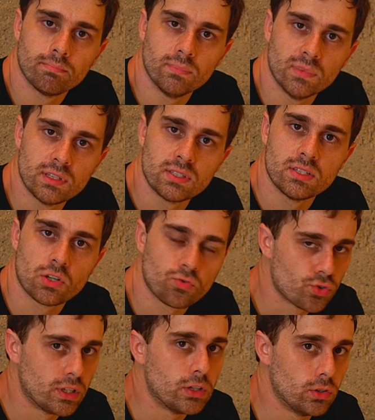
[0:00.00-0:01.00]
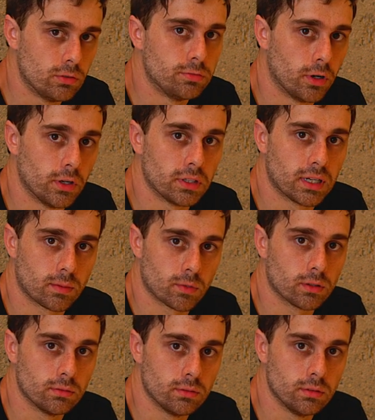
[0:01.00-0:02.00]
this is a really good photo camera.
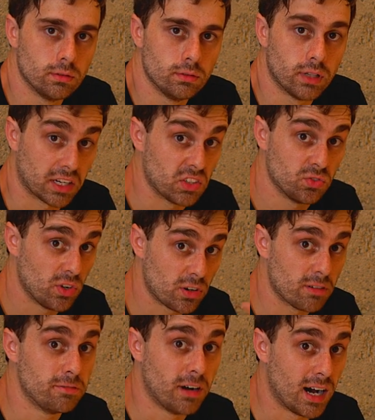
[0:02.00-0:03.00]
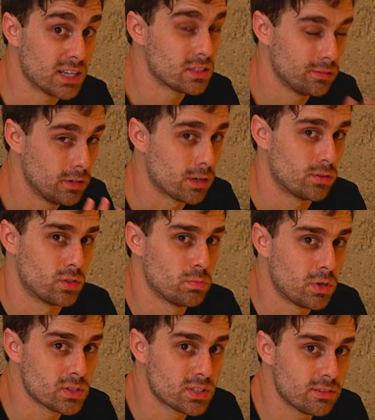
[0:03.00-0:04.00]
Like, it's very fast, very
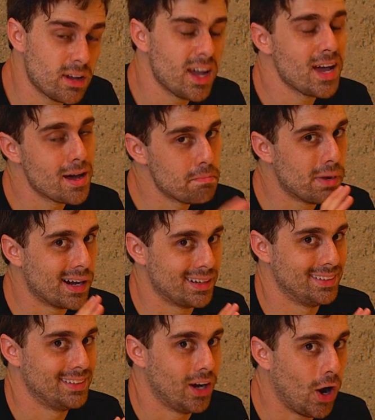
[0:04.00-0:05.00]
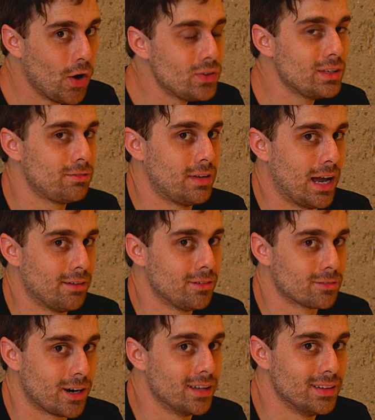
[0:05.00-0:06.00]
responsive, but only if you have the
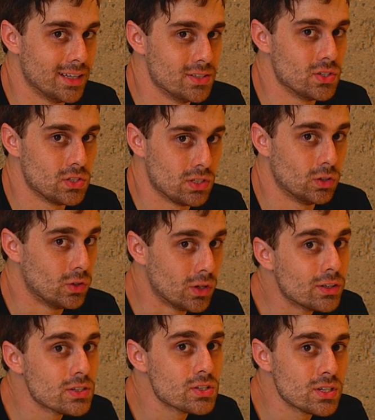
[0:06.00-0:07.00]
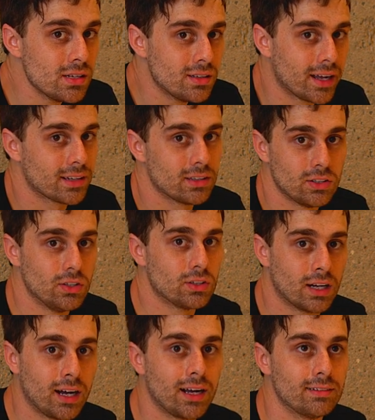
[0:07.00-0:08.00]
right lenses, in all honesty. Like, you
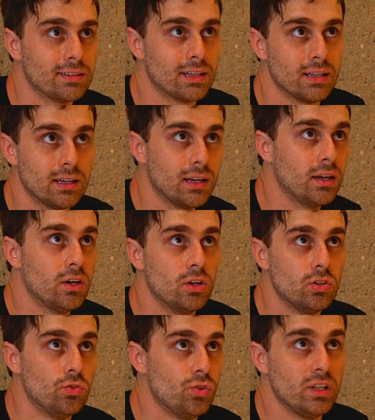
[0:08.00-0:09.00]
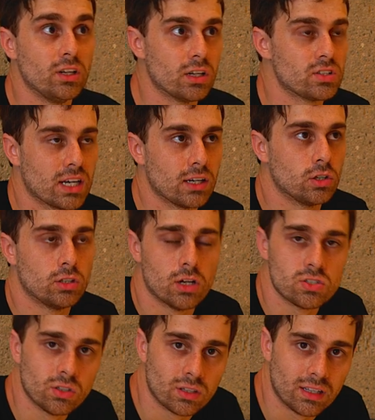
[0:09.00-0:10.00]
really got to take a
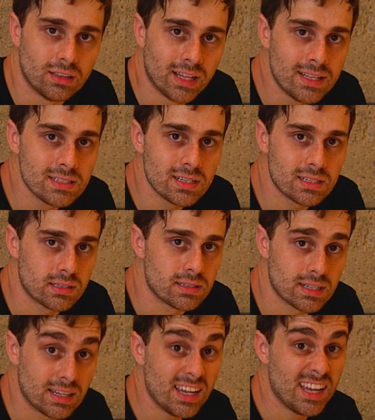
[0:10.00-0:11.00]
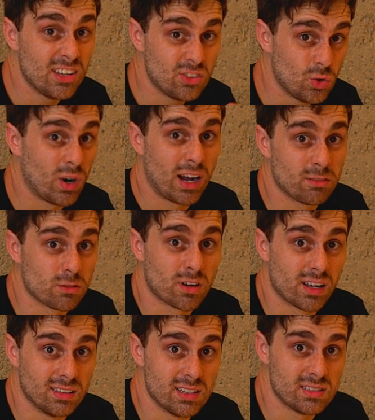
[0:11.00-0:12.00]
close look at your lenses and see, do I have the
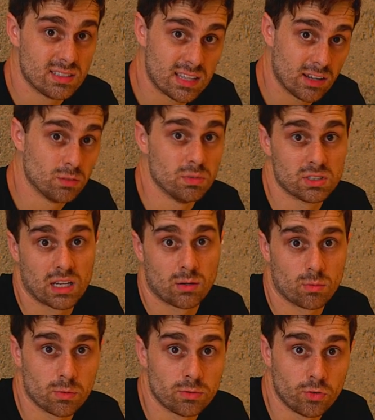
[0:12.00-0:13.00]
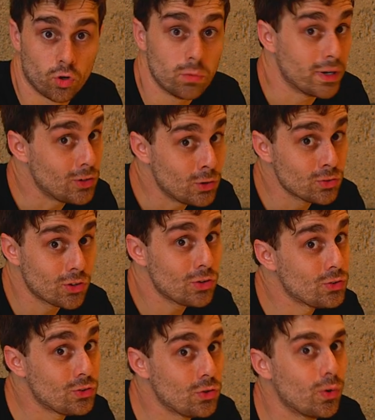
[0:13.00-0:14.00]
right lenses to help this camera perform? And
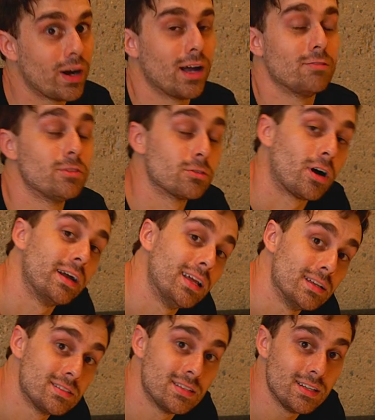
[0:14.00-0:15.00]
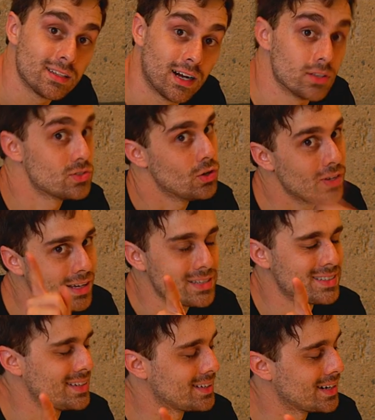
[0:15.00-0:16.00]
also, do I have the right SD cards? Not
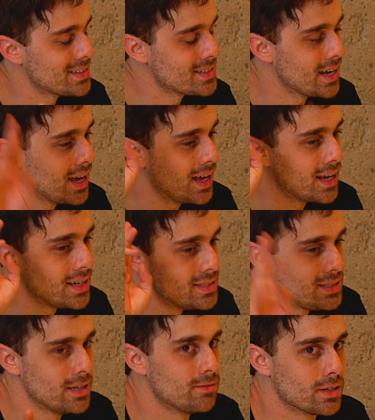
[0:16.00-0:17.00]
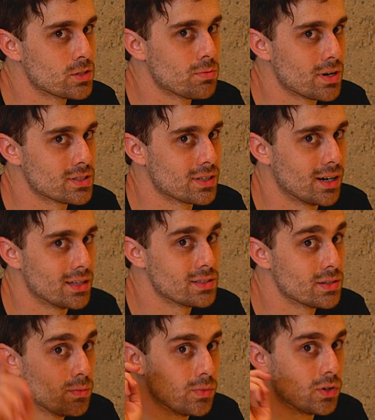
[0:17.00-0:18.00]
SD cards, CF Express cards,
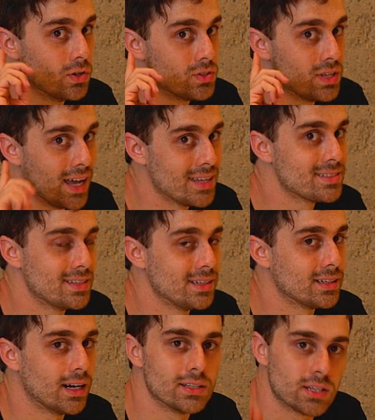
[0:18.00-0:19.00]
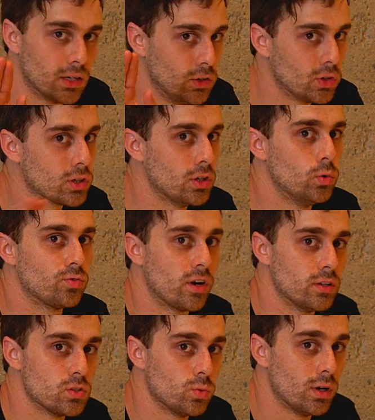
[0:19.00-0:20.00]
because SD cards are not going to run
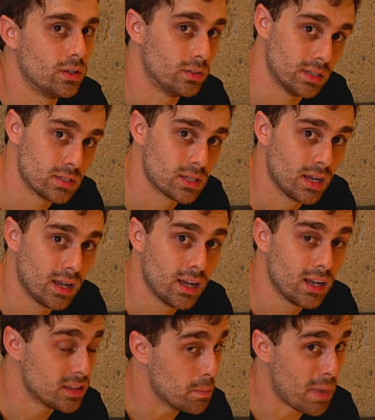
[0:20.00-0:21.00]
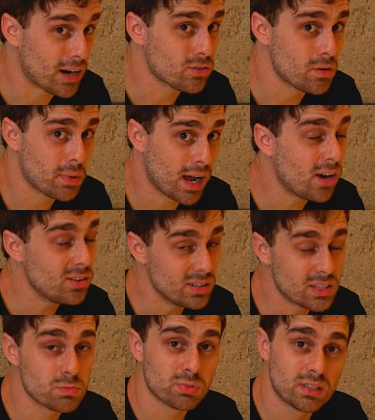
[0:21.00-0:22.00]
as well on this. The battery power
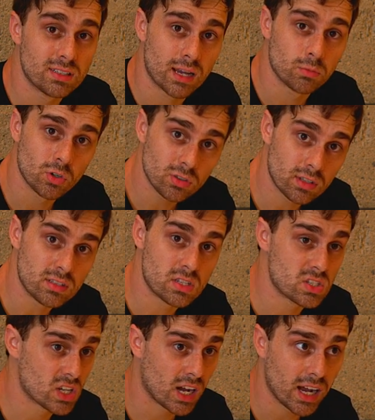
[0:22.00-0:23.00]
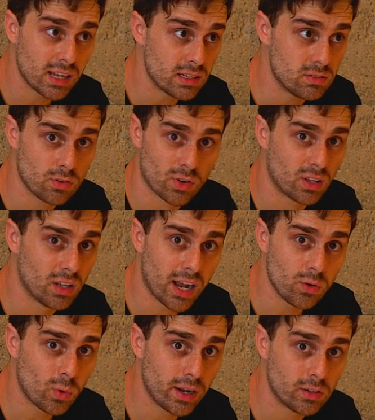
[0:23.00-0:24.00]
is pretty damn good. The design is very
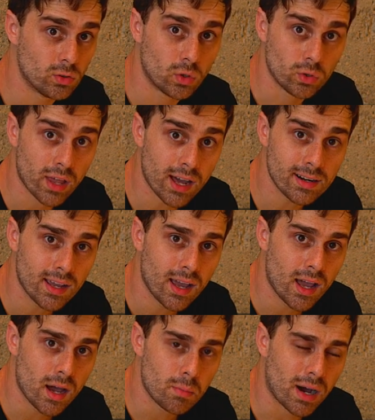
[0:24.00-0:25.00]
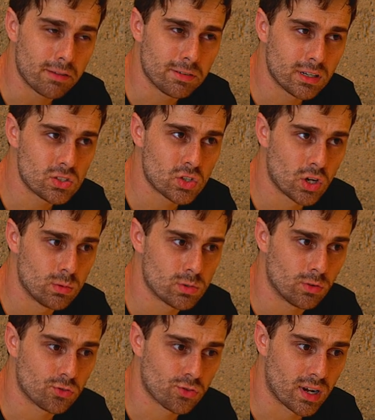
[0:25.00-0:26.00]
lightweight and all that. But I think in terms
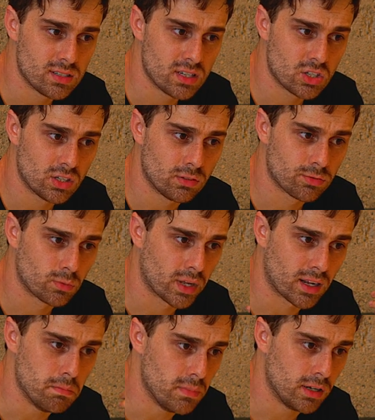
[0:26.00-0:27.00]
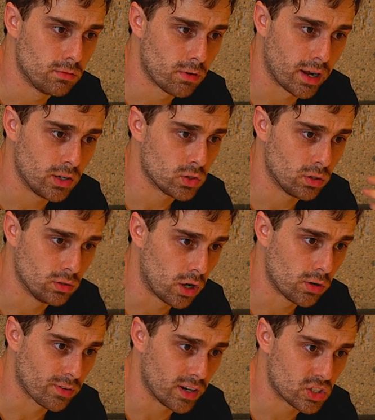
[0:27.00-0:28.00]
of transitioning from like a mid-range or
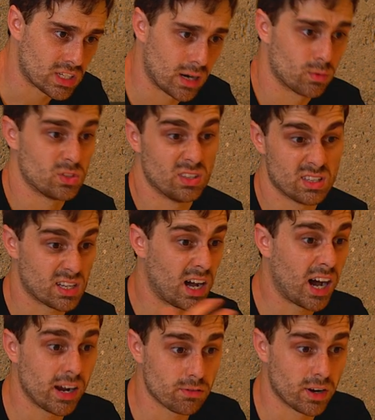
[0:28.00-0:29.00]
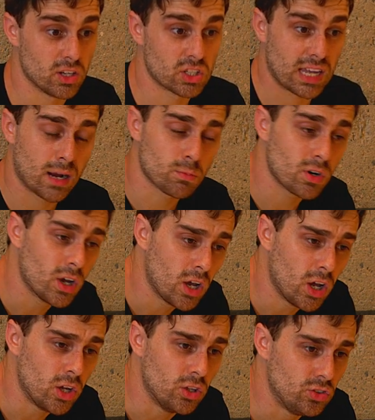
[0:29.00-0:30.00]
low-range camera to this high-range camera,
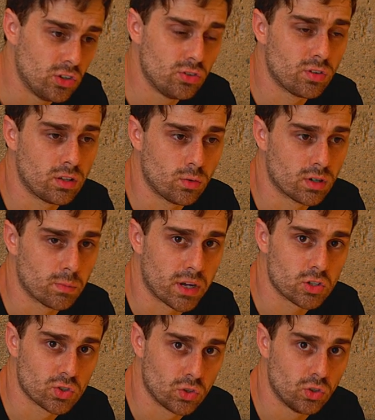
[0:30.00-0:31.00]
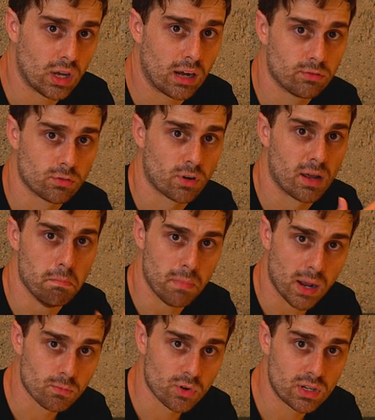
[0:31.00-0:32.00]
you do really want to make sure you have the right
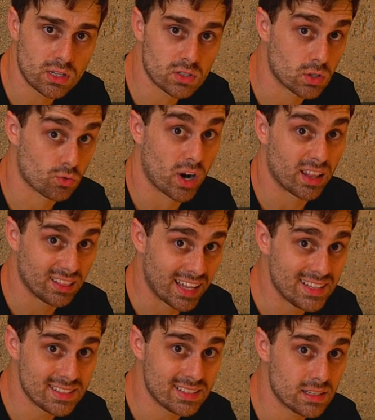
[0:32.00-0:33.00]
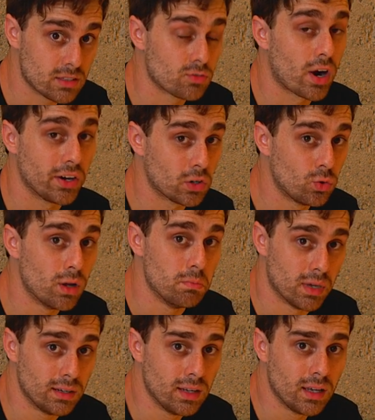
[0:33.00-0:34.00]
memories, the right lenses, the right
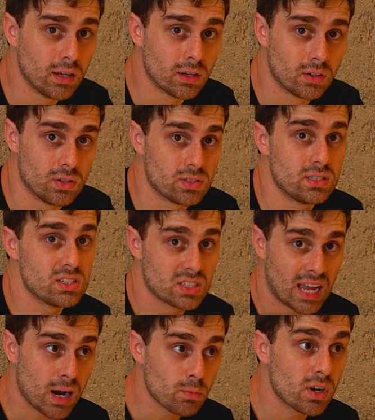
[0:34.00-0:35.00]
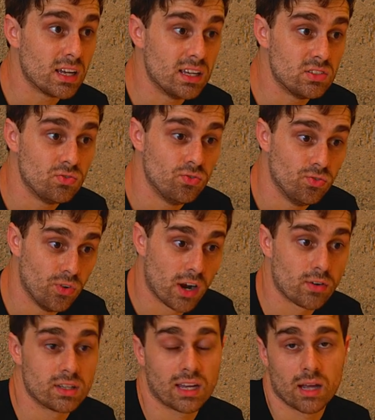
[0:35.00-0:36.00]
equipment, because this camera is
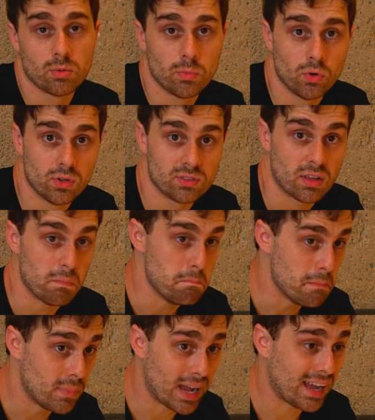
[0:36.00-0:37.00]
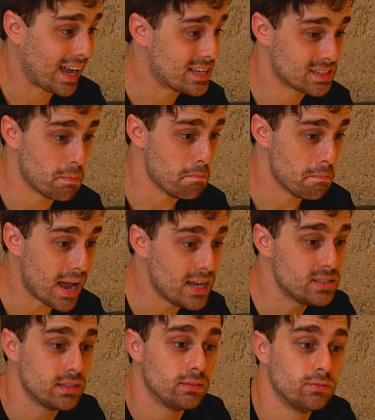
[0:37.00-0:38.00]
very capable and has
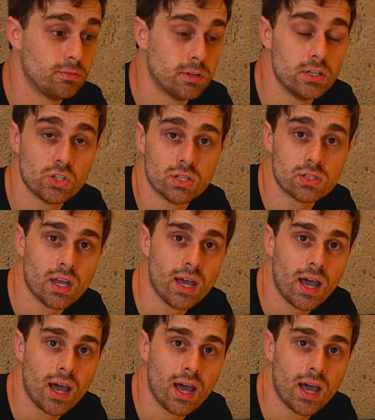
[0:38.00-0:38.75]
amazing features,